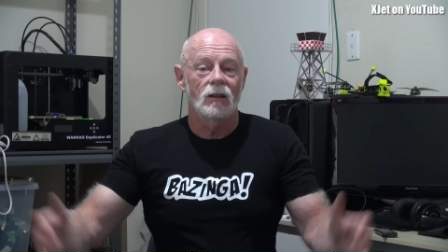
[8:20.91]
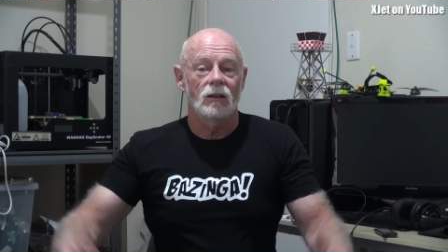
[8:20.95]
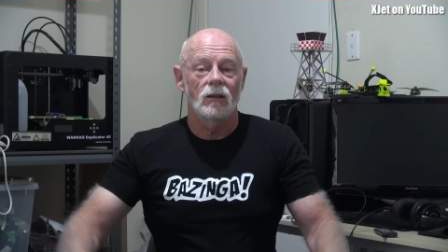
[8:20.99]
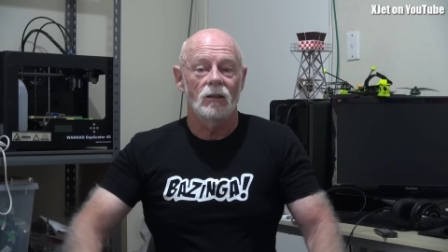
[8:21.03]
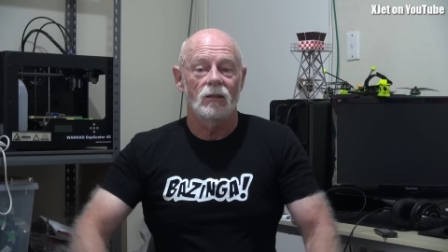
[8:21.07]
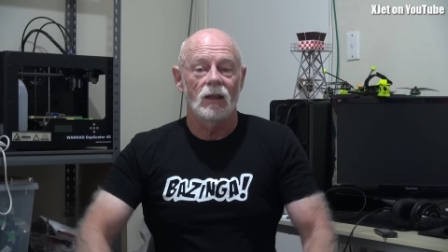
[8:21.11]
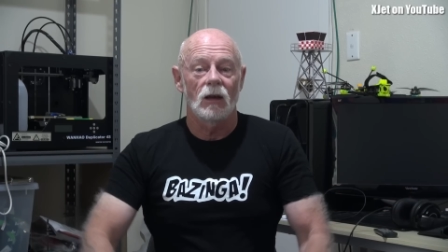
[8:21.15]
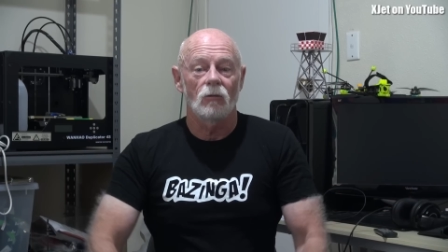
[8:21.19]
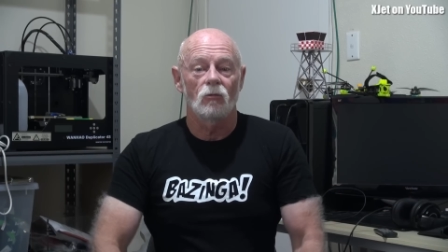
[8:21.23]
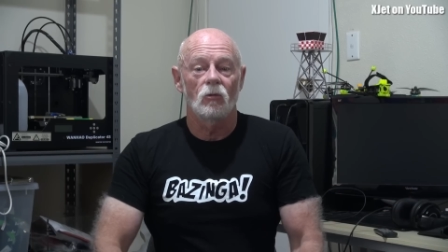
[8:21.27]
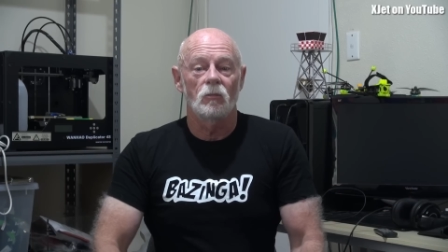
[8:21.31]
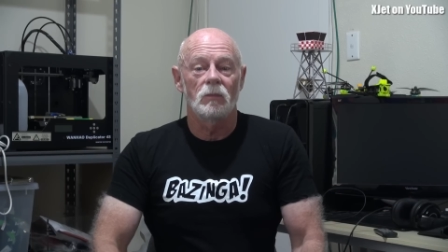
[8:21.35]

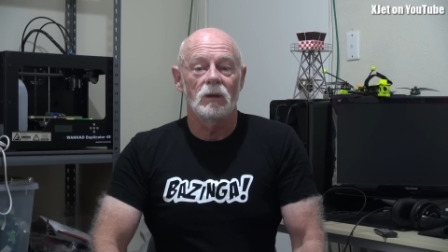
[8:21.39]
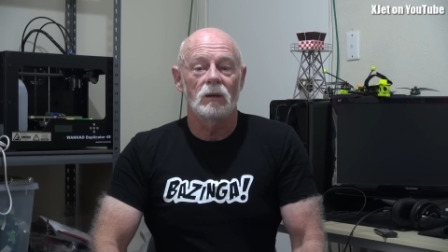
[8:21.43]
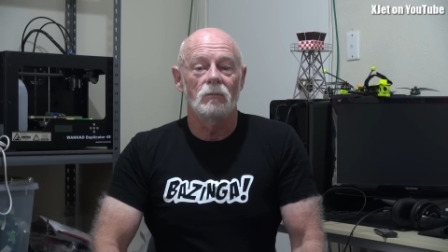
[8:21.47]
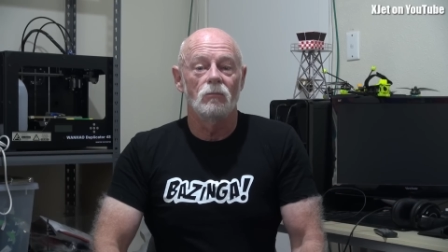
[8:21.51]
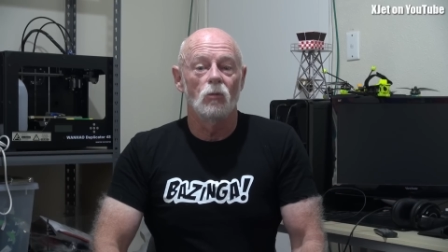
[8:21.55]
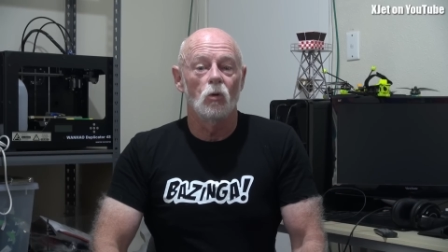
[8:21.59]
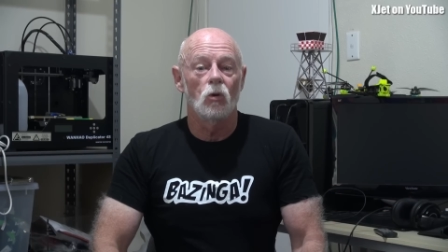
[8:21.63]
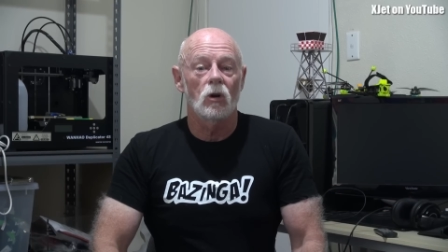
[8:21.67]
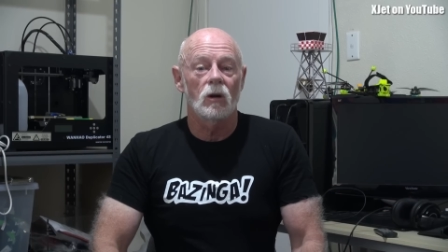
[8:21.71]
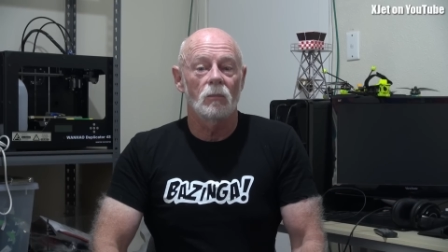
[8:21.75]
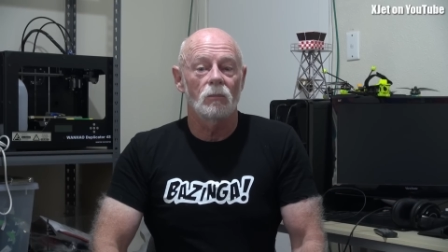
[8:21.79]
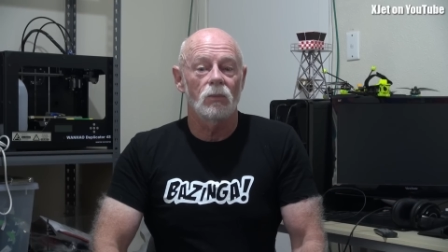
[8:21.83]
and that will be
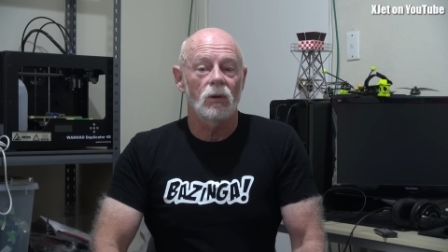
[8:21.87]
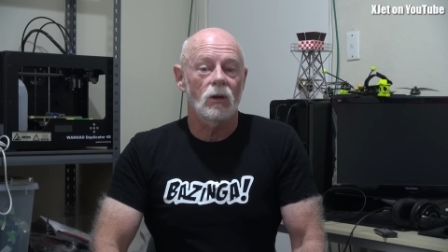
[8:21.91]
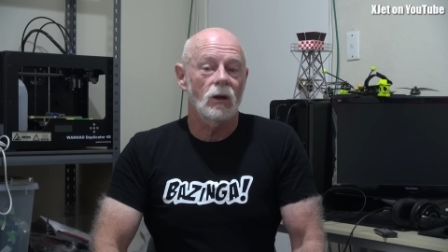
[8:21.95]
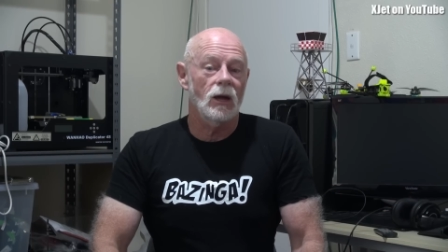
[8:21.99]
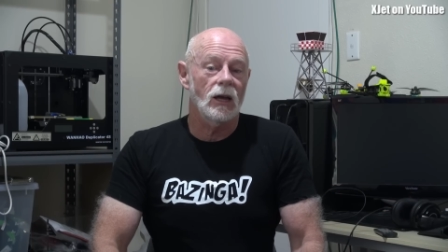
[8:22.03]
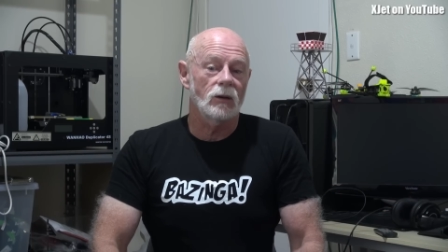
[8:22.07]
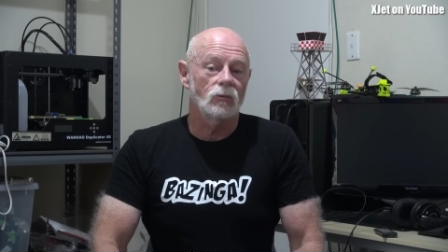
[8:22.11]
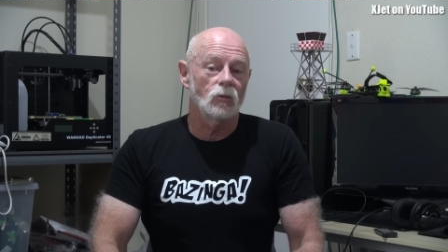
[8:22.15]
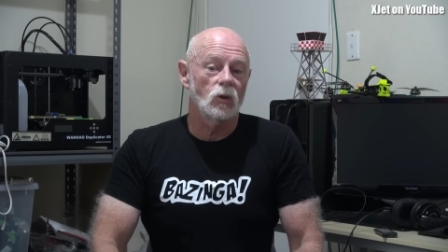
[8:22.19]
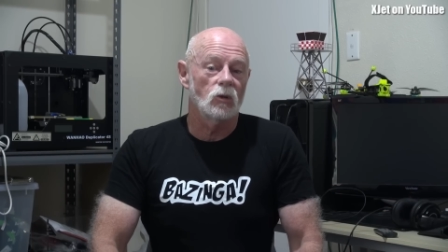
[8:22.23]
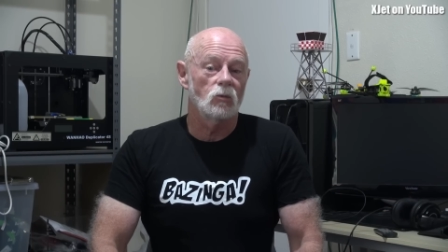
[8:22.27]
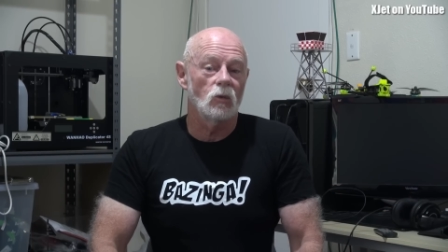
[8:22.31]
more
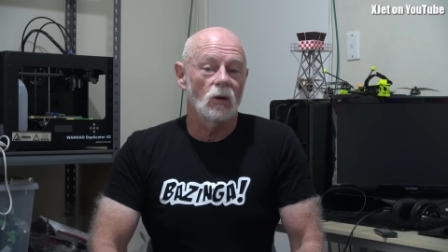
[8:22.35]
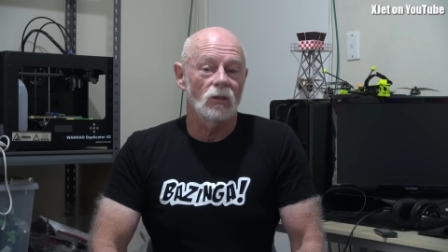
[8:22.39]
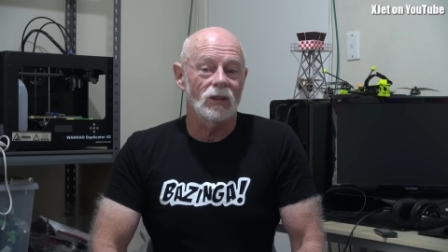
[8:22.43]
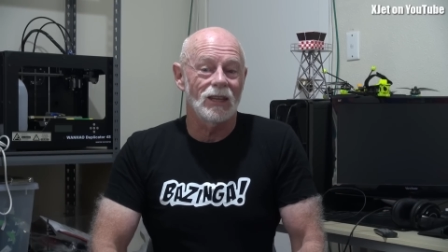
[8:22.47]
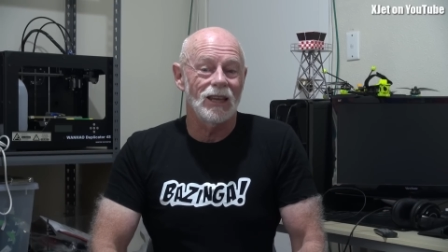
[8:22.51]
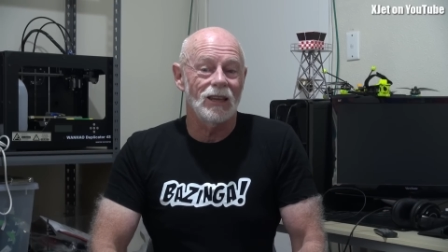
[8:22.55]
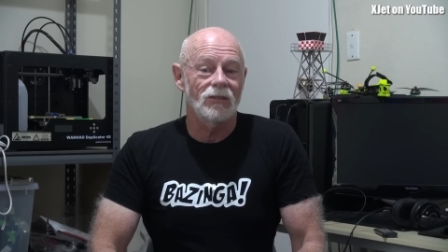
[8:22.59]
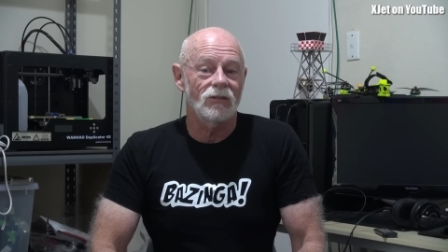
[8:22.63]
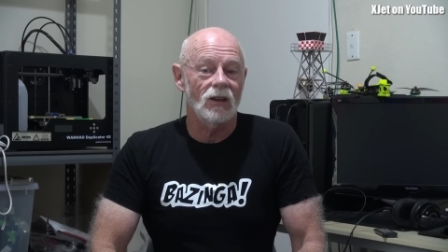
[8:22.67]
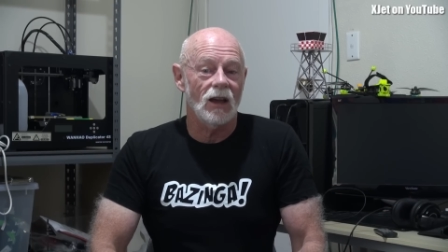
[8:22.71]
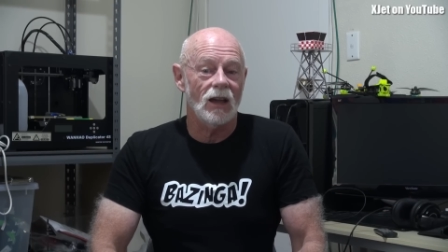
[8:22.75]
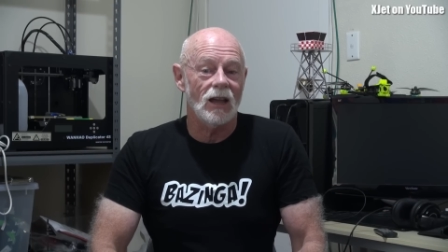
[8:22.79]
compliant with what
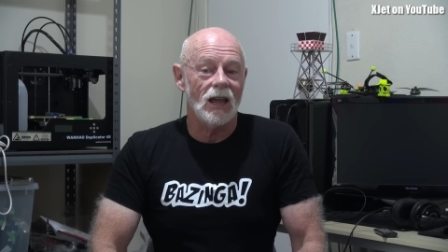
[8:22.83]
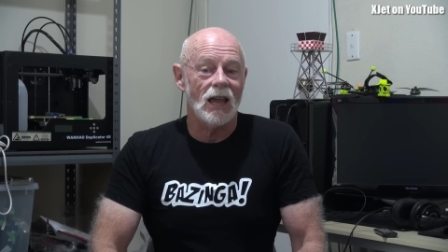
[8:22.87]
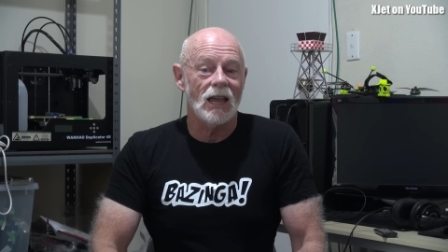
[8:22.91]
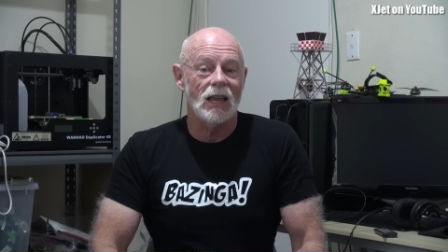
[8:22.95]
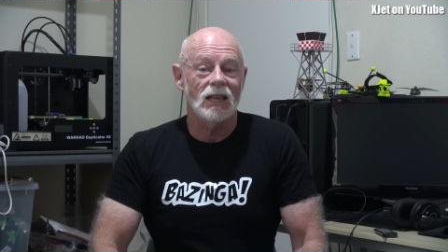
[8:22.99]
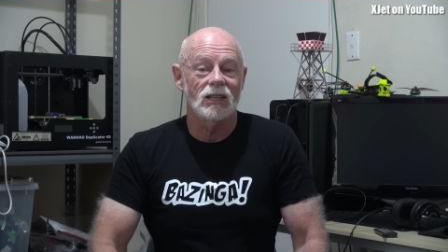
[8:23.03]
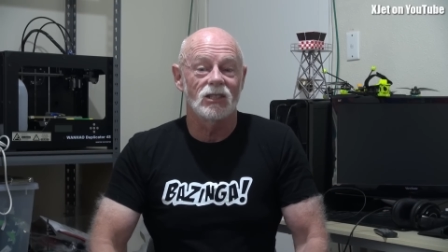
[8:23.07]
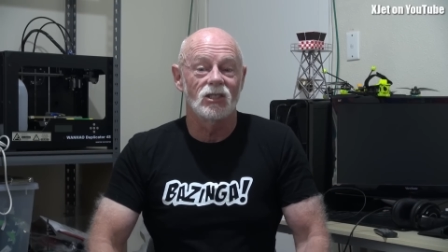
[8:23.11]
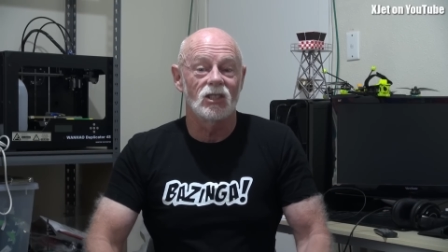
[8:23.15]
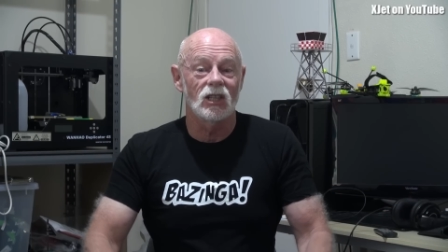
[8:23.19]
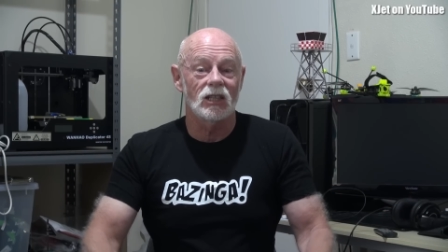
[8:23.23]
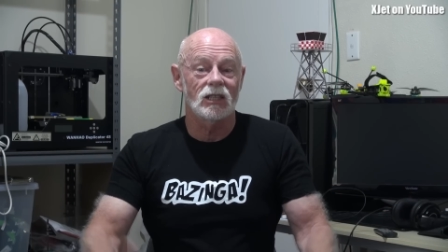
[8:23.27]
the FAA
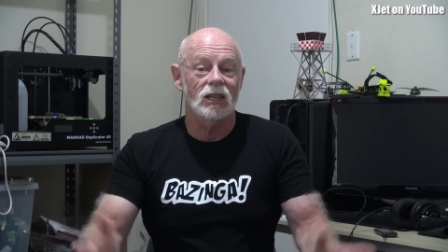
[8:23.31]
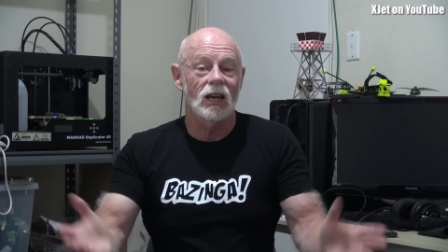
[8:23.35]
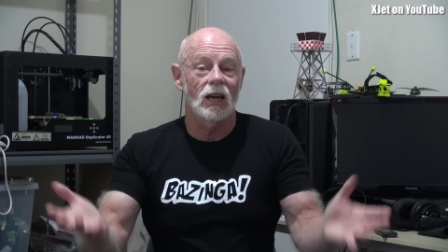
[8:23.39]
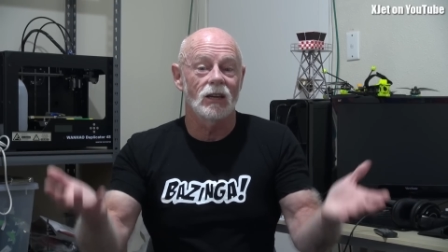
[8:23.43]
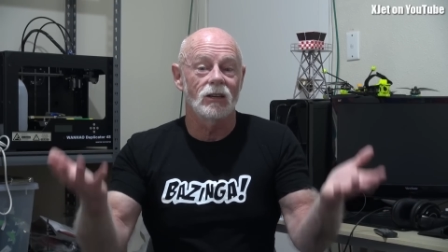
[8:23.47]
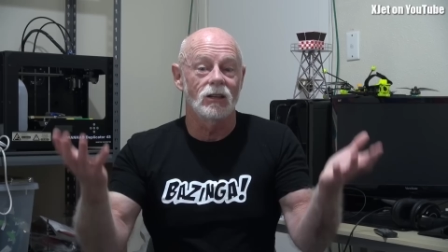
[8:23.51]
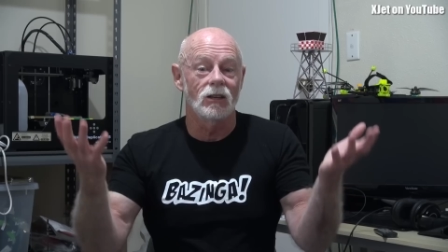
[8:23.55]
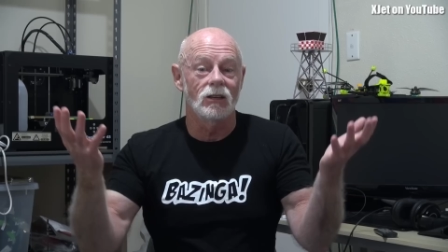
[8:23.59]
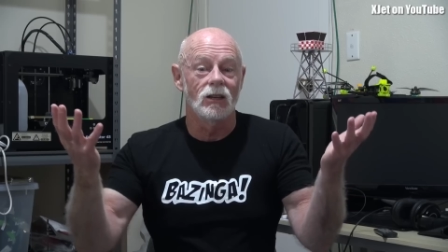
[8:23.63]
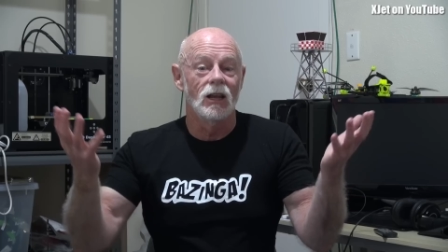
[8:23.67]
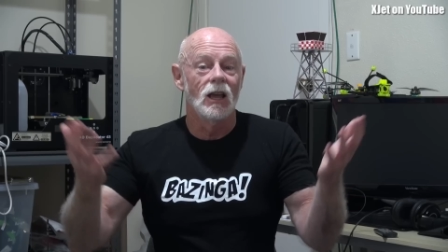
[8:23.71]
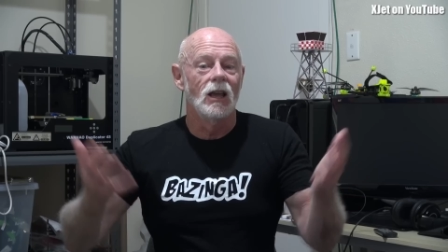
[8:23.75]
has
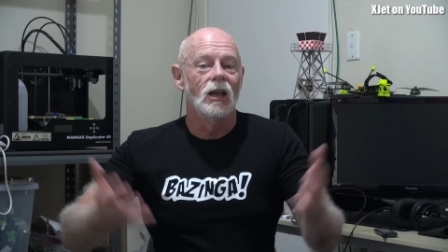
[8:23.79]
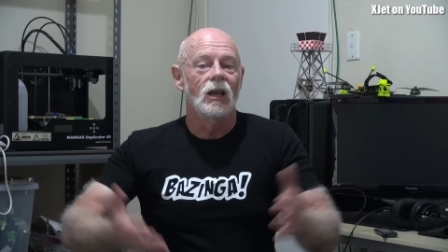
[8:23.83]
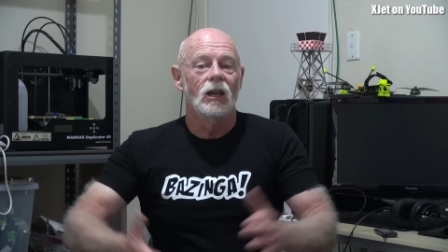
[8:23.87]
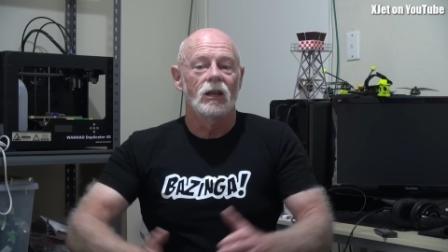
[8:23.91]
dictated.